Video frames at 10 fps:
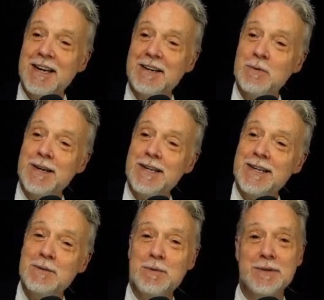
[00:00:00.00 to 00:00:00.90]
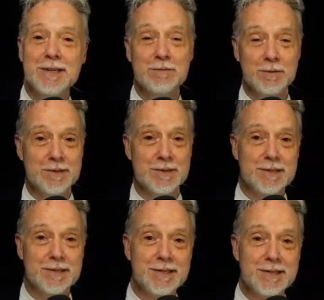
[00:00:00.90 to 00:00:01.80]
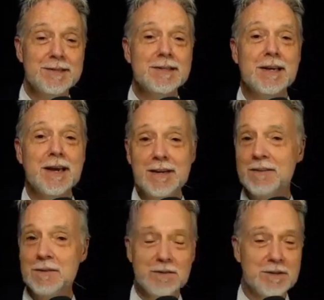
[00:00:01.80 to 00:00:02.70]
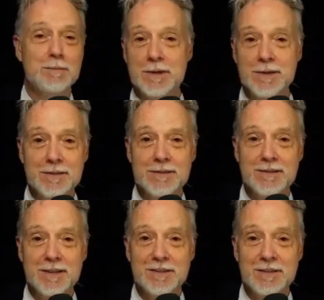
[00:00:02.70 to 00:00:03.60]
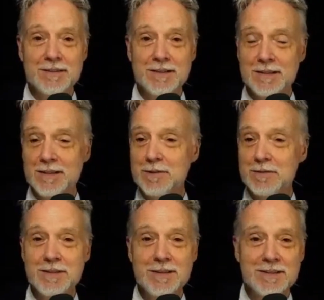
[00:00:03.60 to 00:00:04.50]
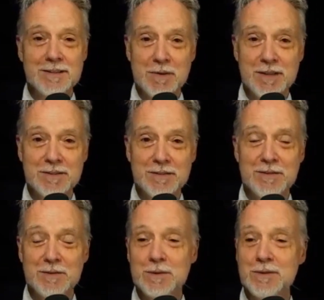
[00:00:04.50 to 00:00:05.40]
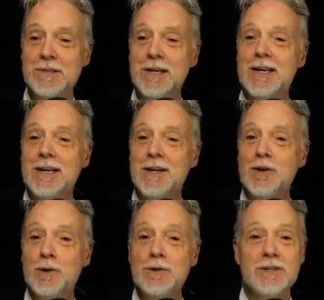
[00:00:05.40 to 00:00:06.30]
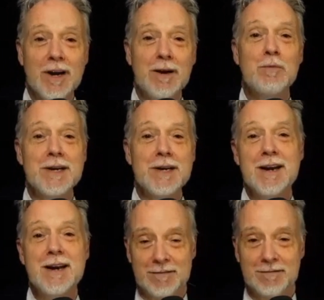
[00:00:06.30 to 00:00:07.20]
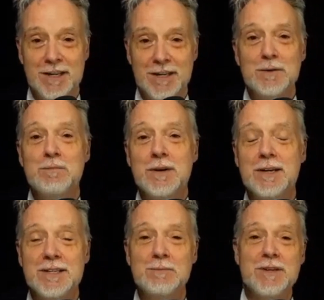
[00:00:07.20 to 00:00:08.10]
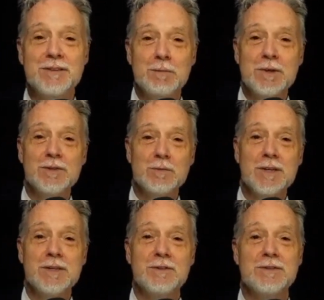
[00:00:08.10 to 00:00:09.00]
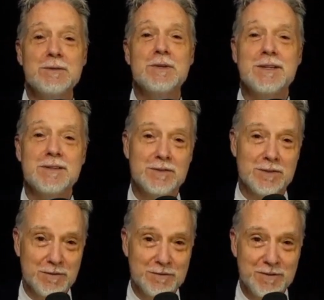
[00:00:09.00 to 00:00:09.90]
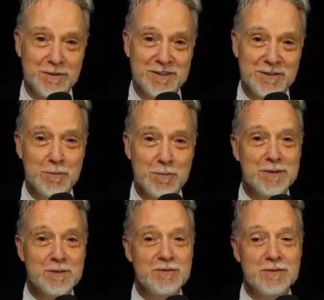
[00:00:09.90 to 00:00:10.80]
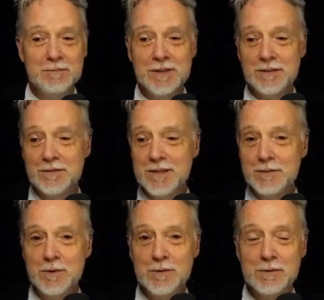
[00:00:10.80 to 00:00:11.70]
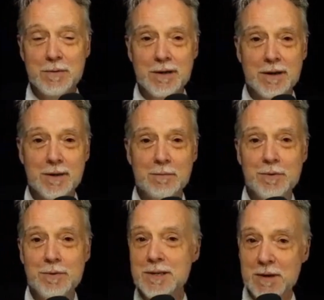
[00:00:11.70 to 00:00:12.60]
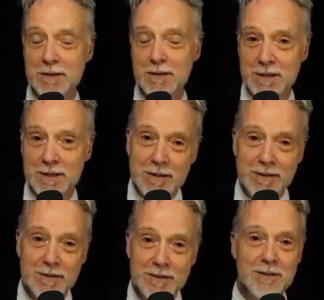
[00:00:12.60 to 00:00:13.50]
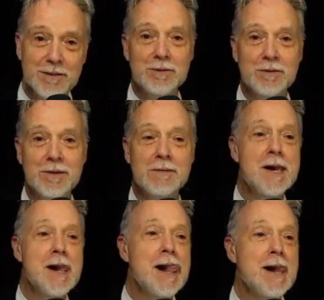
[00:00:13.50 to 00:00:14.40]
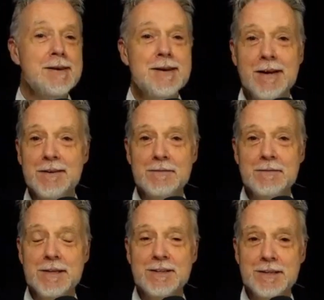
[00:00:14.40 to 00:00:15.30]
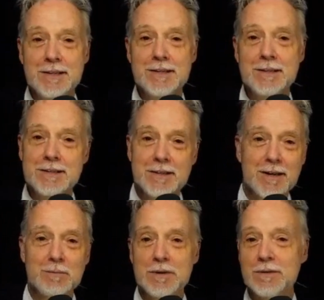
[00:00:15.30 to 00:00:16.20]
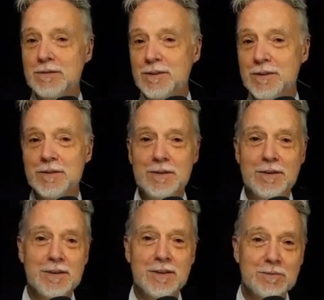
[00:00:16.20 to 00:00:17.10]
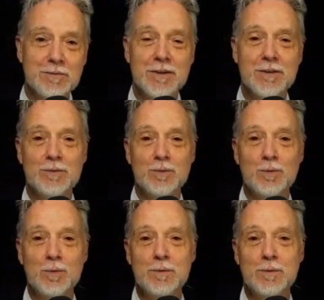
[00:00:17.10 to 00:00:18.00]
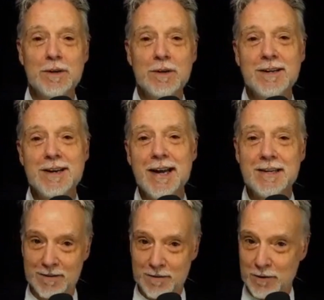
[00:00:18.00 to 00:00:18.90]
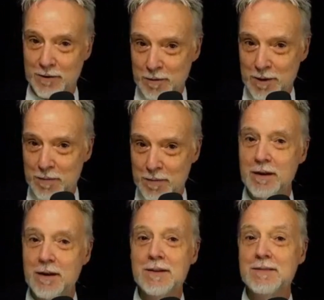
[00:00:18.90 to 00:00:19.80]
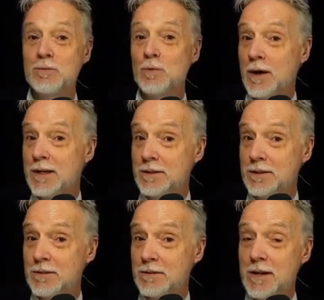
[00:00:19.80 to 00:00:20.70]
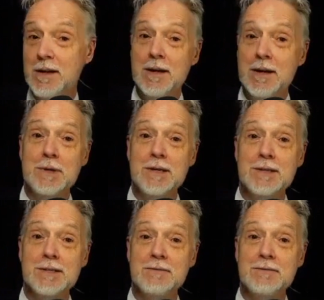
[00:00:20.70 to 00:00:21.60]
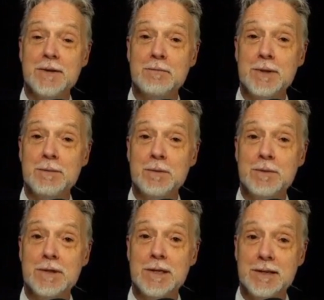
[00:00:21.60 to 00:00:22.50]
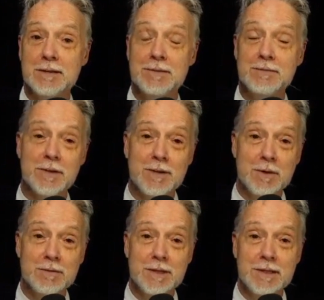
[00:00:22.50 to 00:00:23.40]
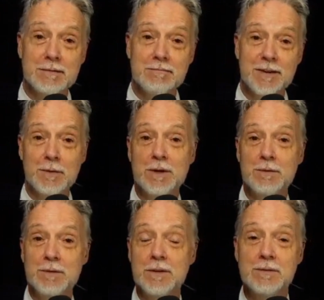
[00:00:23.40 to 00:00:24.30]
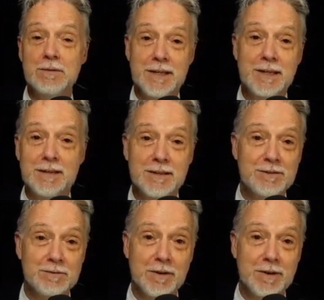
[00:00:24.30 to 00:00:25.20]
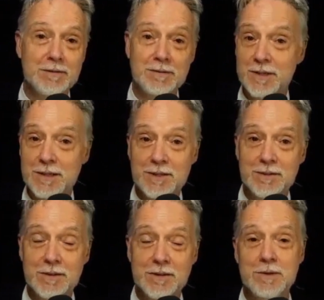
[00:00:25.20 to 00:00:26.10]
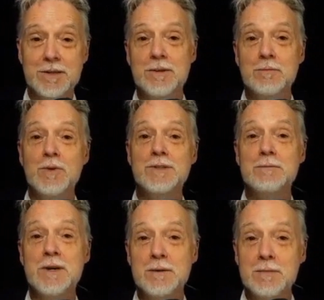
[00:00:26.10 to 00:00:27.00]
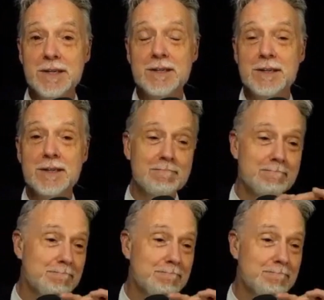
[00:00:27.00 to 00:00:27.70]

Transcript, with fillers: And what I'd like to point out with this is any of those companies that have signed this, that includes the Elon Musk of this world, could stop right now. They could pause, but everybody is waiting for somebody else to go first. It reminds me very much of the smoking bylaw pre amalgamation in the city of Toronto. None of these cities, Scarborough, North York, Toronto, would enact the smoking bylaw that they wanted to because they felt people would leave. If Scarborough did it, everybody would go and eat in Toronto or East York or whatever. Once amalgamation hit,